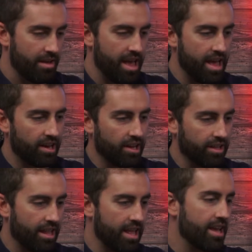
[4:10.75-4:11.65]
and
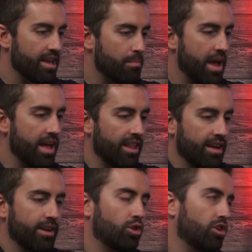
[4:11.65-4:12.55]
then they get paid like an
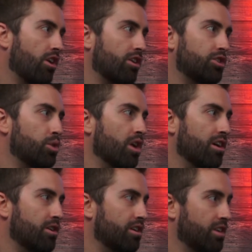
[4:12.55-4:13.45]
extra $100,
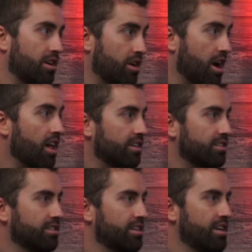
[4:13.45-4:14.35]

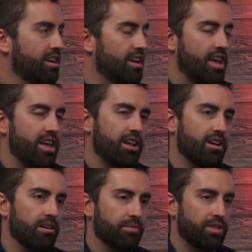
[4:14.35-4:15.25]
$200. And
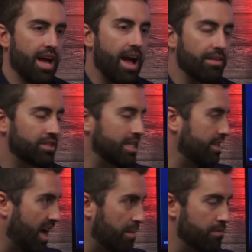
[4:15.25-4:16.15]
that I've seen
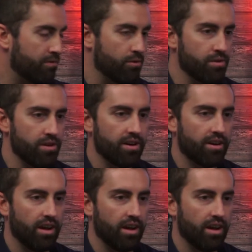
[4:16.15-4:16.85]
that before.